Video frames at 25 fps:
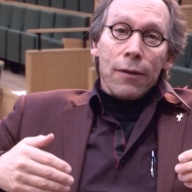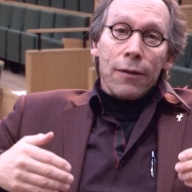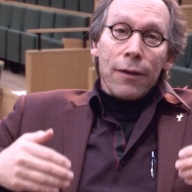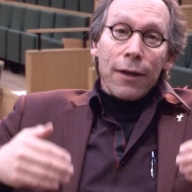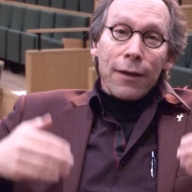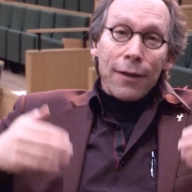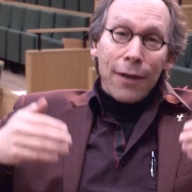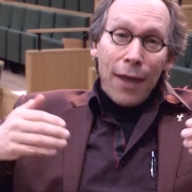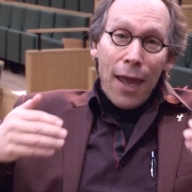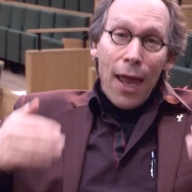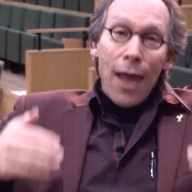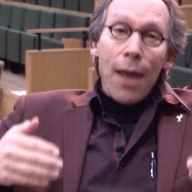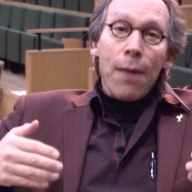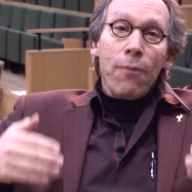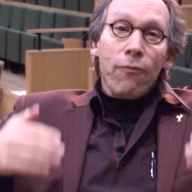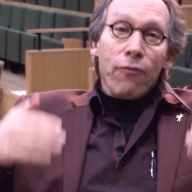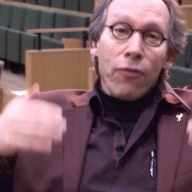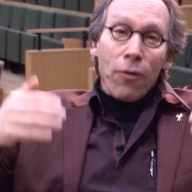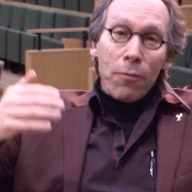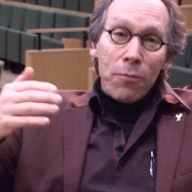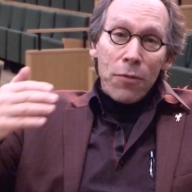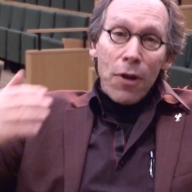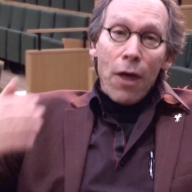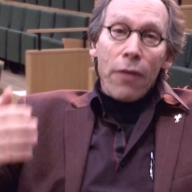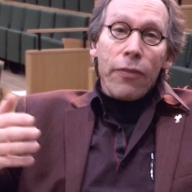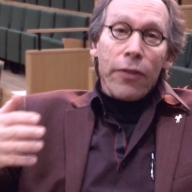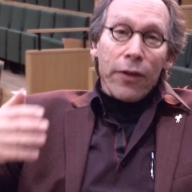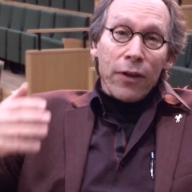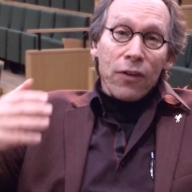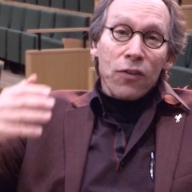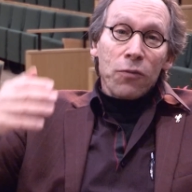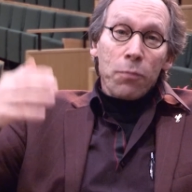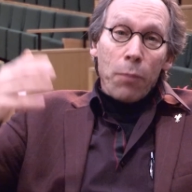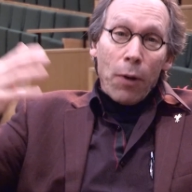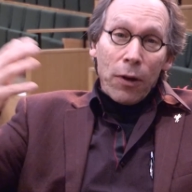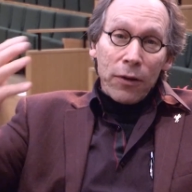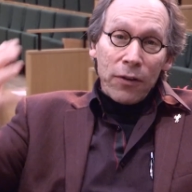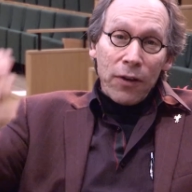that came from nothing
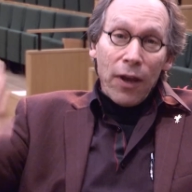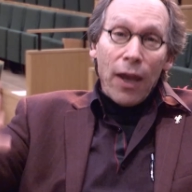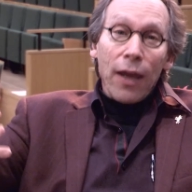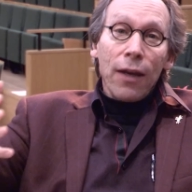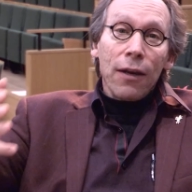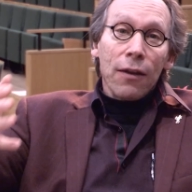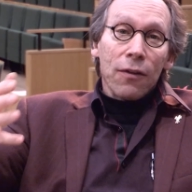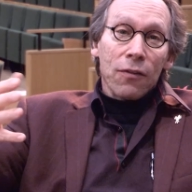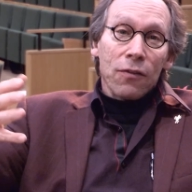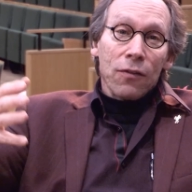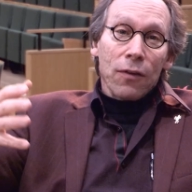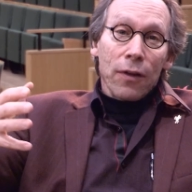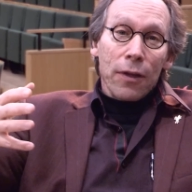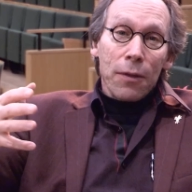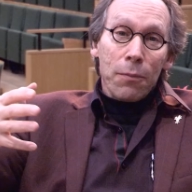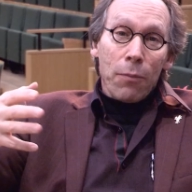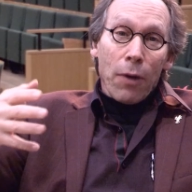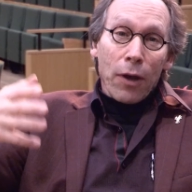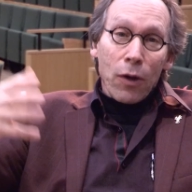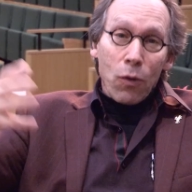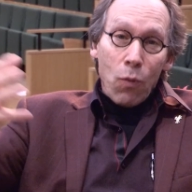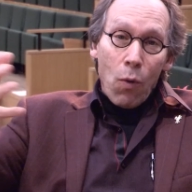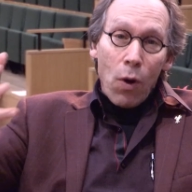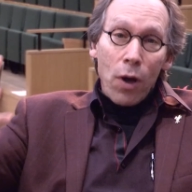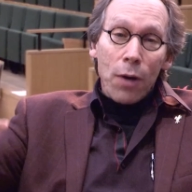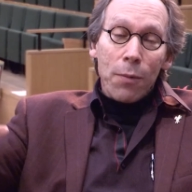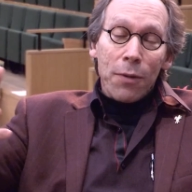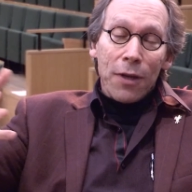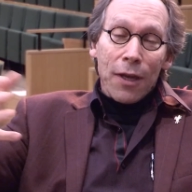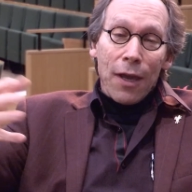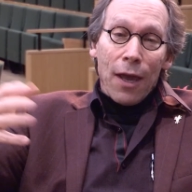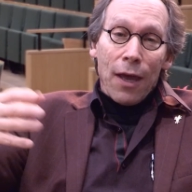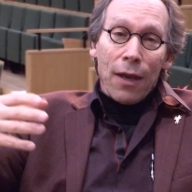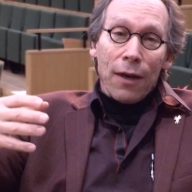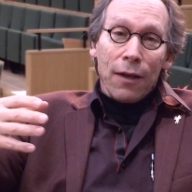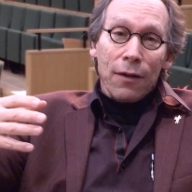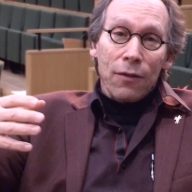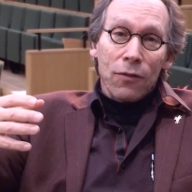spontaneously by quantum
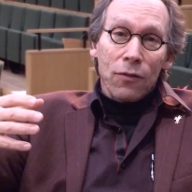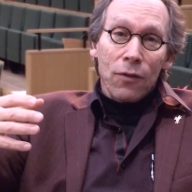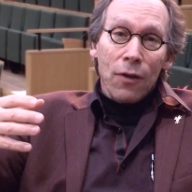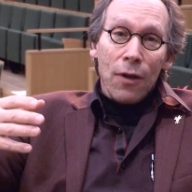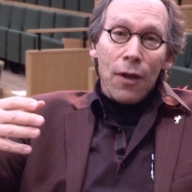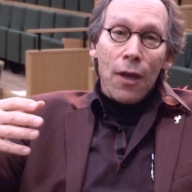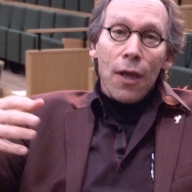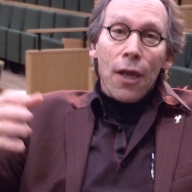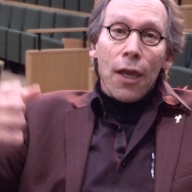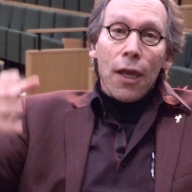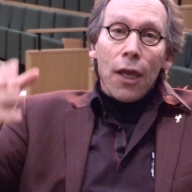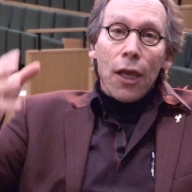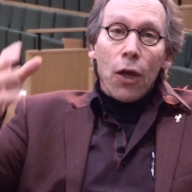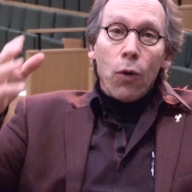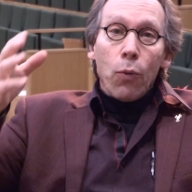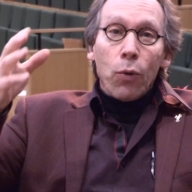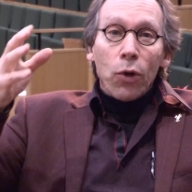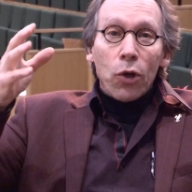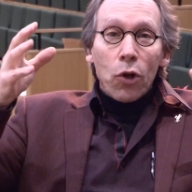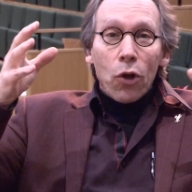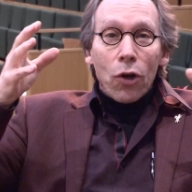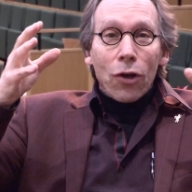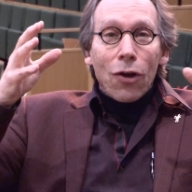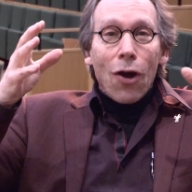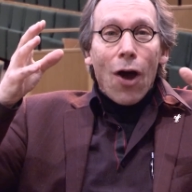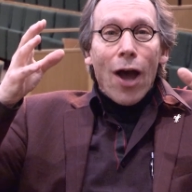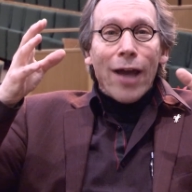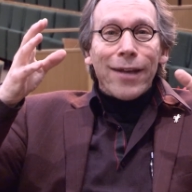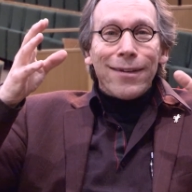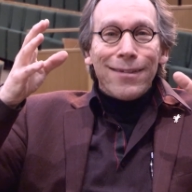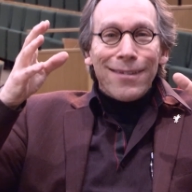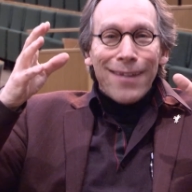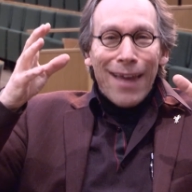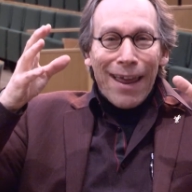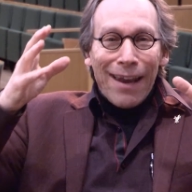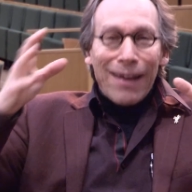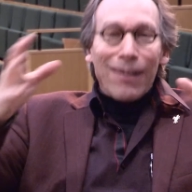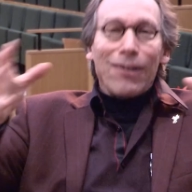mechanics, it would look
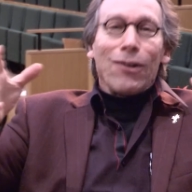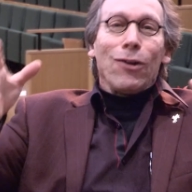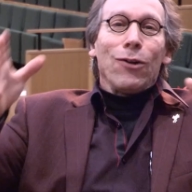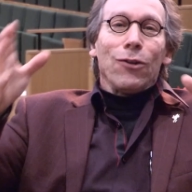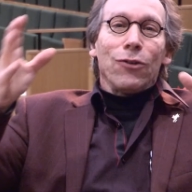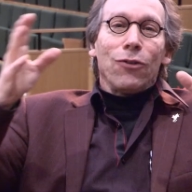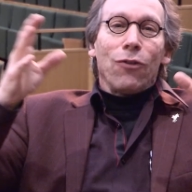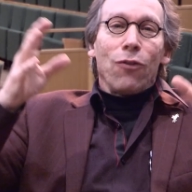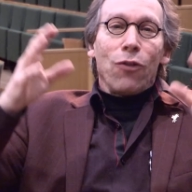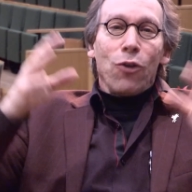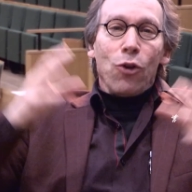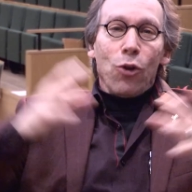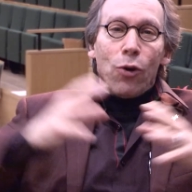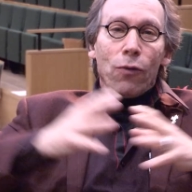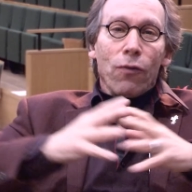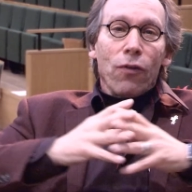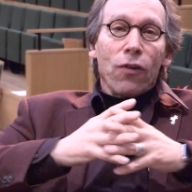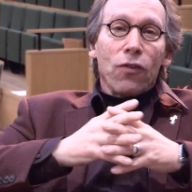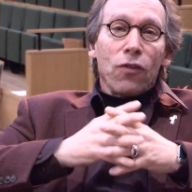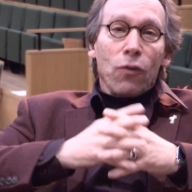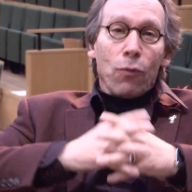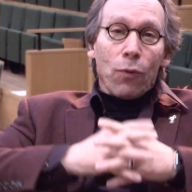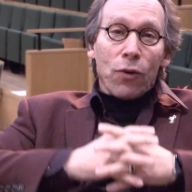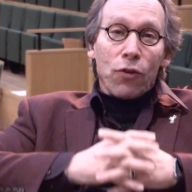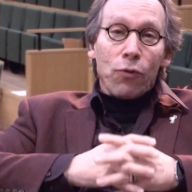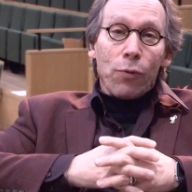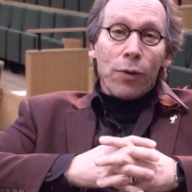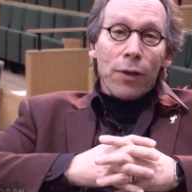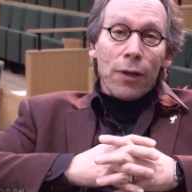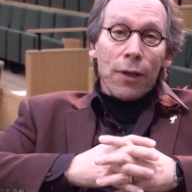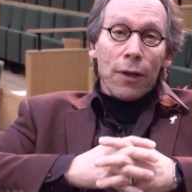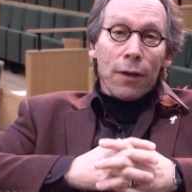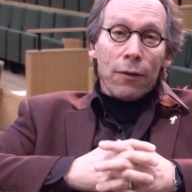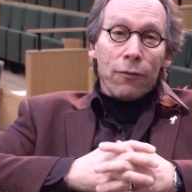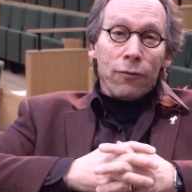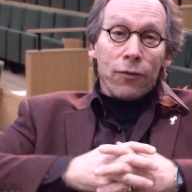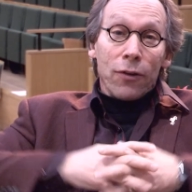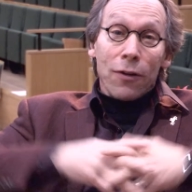identical to the universe in which we
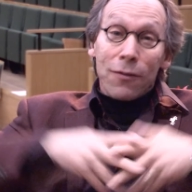live.